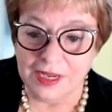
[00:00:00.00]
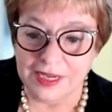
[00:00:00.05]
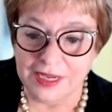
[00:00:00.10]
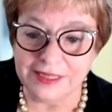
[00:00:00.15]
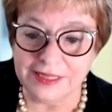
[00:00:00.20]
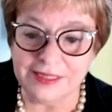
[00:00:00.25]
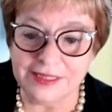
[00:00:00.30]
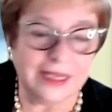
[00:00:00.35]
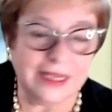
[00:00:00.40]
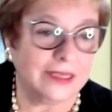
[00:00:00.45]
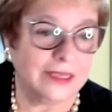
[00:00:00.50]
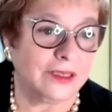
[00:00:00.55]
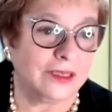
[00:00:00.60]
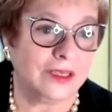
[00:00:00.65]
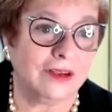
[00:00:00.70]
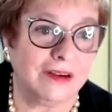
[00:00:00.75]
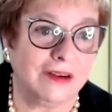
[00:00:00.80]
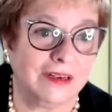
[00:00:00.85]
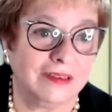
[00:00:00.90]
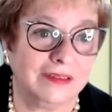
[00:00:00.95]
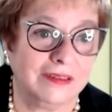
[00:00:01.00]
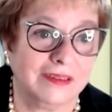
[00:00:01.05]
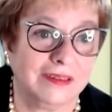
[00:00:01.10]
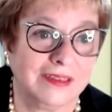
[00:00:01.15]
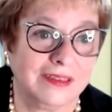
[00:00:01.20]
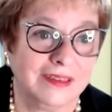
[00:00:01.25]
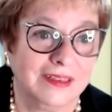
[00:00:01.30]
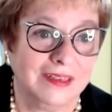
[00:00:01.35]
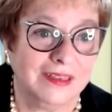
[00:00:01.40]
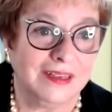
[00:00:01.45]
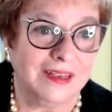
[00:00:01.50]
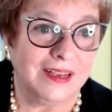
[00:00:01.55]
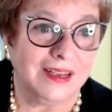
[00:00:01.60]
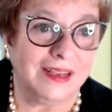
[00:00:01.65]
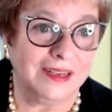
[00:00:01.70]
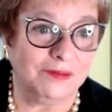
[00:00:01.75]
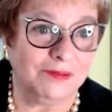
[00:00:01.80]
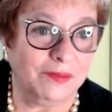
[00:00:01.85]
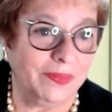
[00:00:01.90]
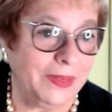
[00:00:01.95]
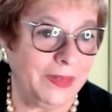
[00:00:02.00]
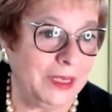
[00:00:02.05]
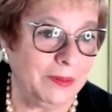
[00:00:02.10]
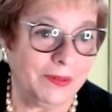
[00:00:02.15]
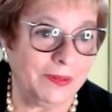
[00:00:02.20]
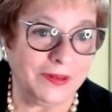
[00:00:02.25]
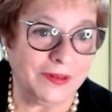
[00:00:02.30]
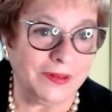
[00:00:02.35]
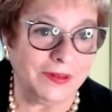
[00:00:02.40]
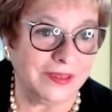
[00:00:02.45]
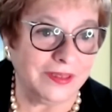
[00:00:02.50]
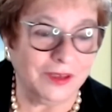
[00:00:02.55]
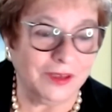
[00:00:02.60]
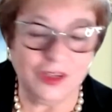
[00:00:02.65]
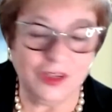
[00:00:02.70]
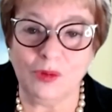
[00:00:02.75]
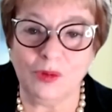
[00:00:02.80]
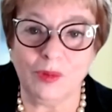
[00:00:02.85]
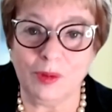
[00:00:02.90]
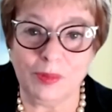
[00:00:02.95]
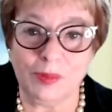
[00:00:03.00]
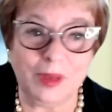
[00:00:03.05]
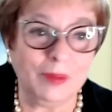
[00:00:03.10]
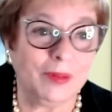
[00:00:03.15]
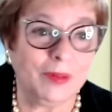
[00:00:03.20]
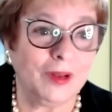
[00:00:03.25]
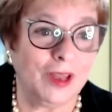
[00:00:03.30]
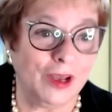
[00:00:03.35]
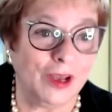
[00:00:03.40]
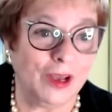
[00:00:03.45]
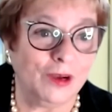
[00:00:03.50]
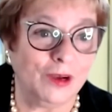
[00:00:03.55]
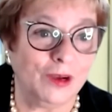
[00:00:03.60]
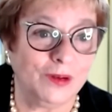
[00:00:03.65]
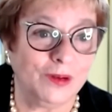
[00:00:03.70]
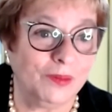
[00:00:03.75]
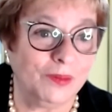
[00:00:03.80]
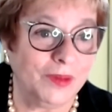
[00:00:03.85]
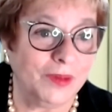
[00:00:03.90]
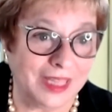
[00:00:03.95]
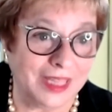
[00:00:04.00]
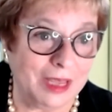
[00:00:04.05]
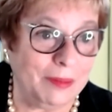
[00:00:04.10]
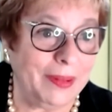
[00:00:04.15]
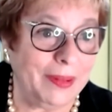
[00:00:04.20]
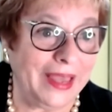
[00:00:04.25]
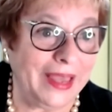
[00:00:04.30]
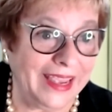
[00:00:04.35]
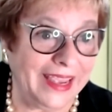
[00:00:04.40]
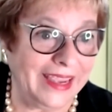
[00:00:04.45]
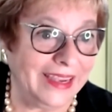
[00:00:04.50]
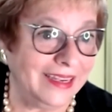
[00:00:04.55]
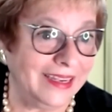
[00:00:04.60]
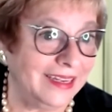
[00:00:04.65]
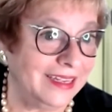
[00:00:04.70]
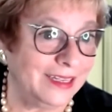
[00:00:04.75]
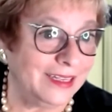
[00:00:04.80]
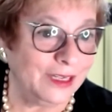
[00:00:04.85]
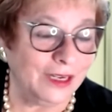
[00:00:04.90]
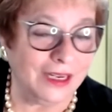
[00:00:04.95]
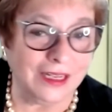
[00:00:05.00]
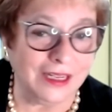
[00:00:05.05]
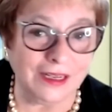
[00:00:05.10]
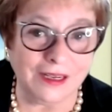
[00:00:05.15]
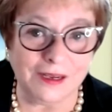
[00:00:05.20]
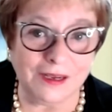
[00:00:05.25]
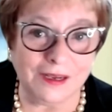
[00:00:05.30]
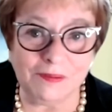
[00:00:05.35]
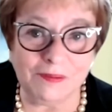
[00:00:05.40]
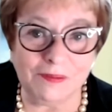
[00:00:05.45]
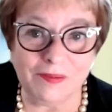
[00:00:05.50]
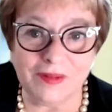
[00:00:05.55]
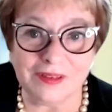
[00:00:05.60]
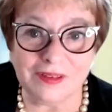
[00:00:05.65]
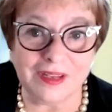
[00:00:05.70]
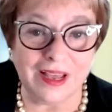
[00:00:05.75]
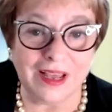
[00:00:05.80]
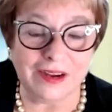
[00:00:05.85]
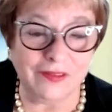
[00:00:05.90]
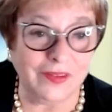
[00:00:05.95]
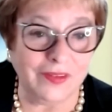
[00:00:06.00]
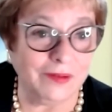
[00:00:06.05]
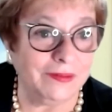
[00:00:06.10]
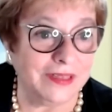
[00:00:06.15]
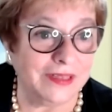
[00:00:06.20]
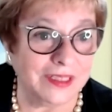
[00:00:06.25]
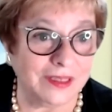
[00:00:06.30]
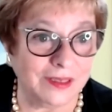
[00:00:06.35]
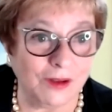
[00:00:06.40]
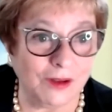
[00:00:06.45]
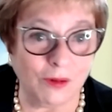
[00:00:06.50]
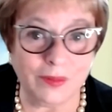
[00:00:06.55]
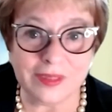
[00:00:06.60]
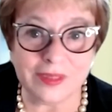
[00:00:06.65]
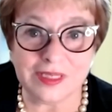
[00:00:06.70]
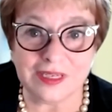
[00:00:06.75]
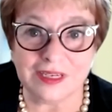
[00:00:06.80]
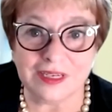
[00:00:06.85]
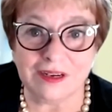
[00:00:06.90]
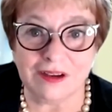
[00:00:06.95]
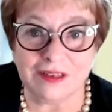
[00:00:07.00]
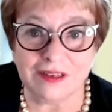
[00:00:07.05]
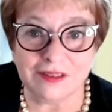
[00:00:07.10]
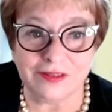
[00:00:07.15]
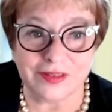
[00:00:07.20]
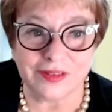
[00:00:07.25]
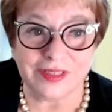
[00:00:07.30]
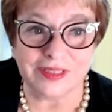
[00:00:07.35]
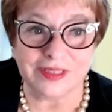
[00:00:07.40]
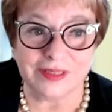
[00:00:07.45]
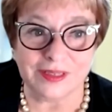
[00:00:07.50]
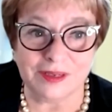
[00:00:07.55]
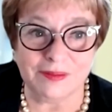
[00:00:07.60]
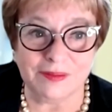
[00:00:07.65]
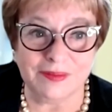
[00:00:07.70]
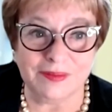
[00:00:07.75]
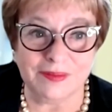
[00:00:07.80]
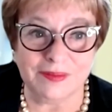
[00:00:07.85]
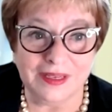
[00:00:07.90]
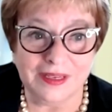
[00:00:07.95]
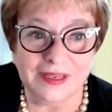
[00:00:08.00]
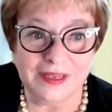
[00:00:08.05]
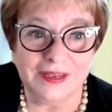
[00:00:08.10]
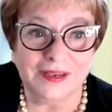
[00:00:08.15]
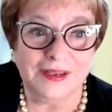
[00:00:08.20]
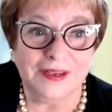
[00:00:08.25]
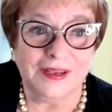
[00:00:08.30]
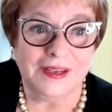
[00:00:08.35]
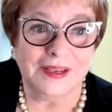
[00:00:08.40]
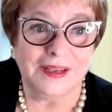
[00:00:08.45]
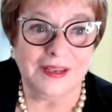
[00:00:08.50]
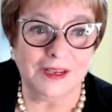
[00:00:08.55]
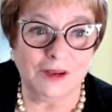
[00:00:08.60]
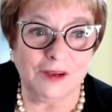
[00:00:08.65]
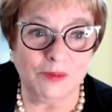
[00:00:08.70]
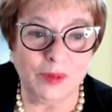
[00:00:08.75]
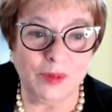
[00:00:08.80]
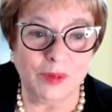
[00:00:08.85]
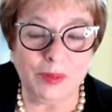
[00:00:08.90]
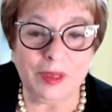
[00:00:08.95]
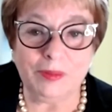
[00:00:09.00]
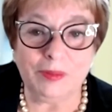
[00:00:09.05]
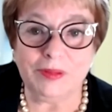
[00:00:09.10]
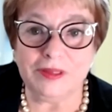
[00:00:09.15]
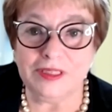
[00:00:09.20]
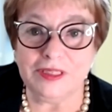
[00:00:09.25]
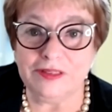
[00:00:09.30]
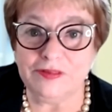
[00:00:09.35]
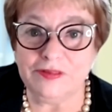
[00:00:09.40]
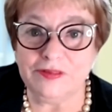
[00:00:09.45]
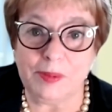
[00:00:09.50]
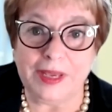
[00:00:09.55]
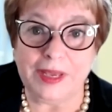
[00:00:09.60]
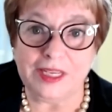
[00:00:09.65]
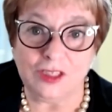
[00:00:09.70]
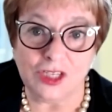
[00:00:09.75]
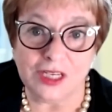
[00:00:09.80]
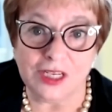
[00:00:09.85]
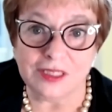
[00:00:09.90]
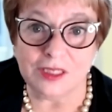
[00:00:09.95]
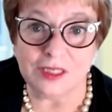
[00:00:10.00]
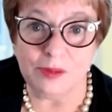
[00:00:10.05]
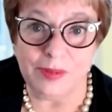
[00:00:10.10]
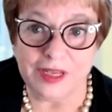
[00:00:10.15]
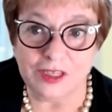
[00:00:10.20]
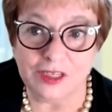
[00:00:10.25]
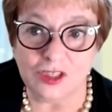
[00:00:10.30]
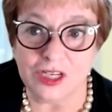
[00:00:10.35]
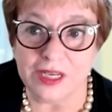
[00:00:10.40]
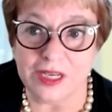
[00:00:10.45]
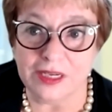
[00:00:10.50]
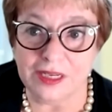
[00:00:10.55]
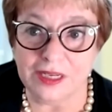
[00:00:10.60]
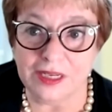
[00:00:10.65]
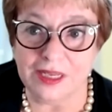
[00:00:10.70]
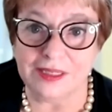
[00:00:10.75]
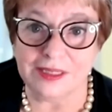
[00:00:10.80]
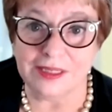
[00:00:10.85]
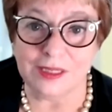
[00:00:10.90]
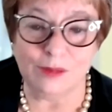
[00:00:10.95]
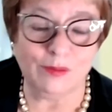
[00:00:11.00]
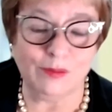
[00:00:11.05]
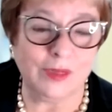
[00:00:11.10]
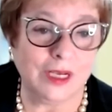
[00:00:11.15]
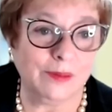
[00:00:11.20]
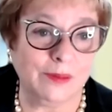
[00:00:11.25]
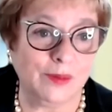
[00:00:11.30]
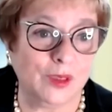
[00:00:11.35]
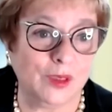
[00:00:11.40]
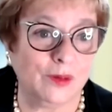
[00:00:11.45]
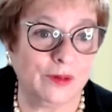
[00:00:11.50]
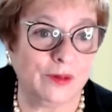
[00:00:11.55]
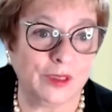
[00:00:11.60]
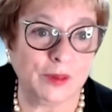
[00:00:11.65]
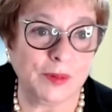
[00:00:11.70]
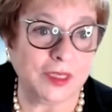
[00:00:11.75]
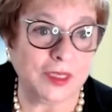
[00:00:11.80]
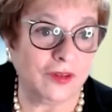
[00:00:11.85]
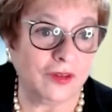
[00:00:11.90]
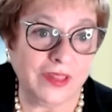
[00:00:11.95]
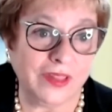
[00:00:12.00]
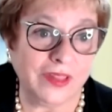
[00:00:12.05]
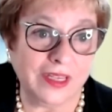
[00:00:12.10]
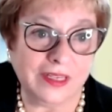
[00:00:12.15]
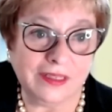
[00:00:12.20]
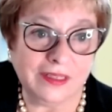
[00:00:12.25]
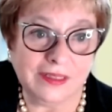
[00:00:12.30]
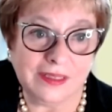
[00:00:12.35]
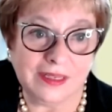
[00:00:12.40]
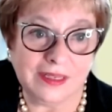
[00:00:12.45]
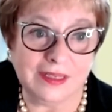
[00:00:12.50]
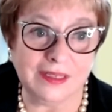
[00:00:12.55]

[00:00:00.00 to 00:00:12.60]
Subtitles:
index cards on people's, what people owed and what they paid. And a lot of it was almost an honor system. But people lived paycheck to paycheck, and sometimes there were special things.